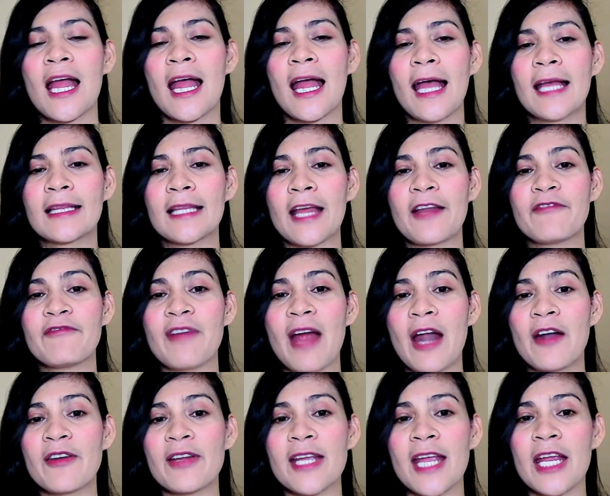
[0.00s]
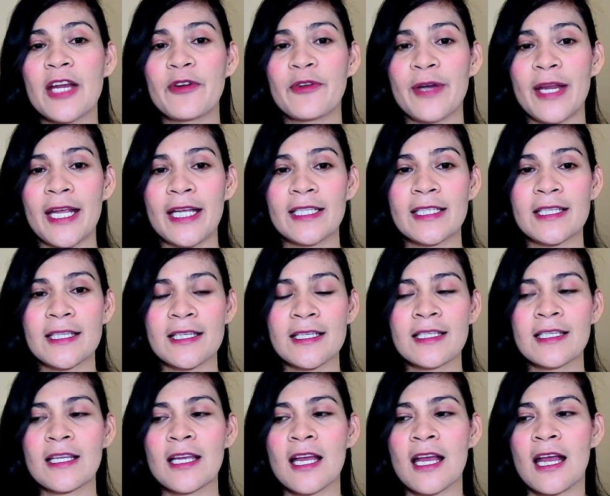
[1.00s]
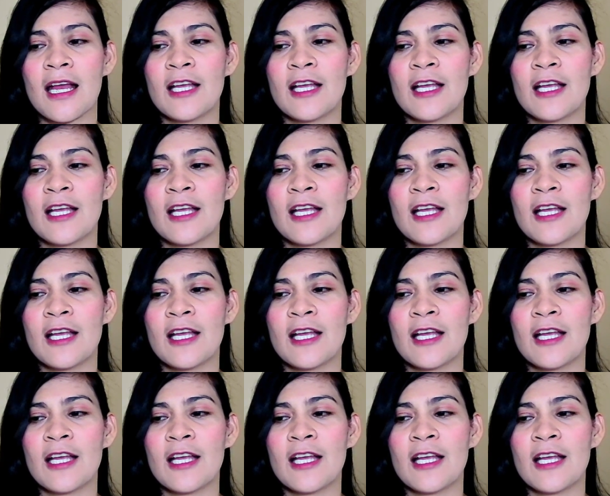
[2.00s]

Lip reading: at unvarying rates.